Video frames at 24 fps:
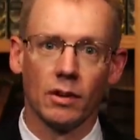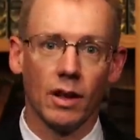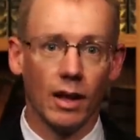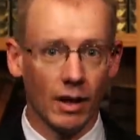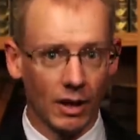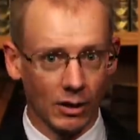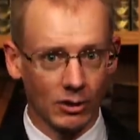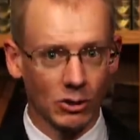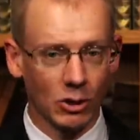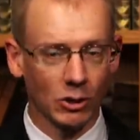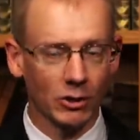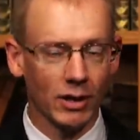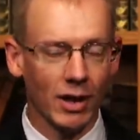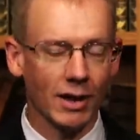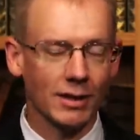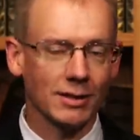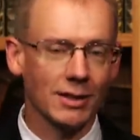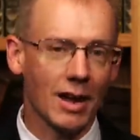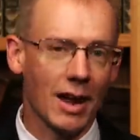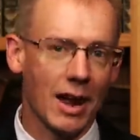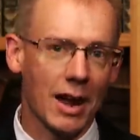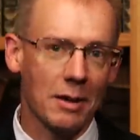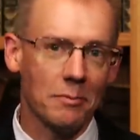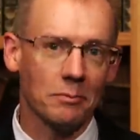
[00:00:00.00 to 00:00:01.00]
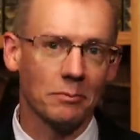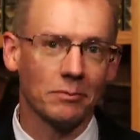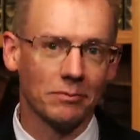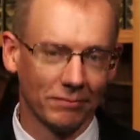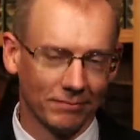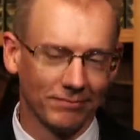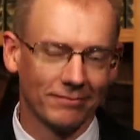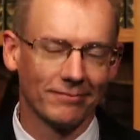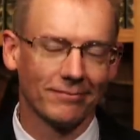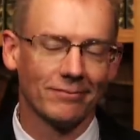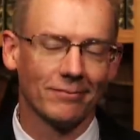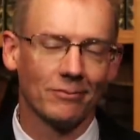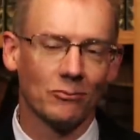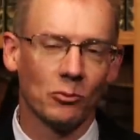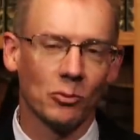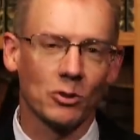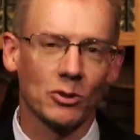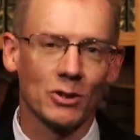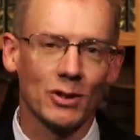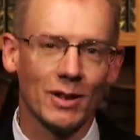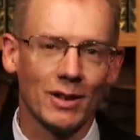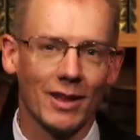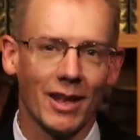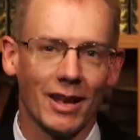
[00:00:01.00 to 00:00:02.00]
And until next time, we'll
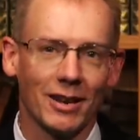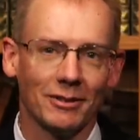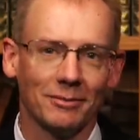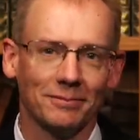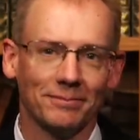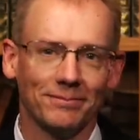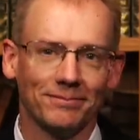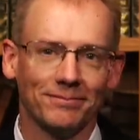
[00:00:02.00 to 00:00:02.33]
see you then.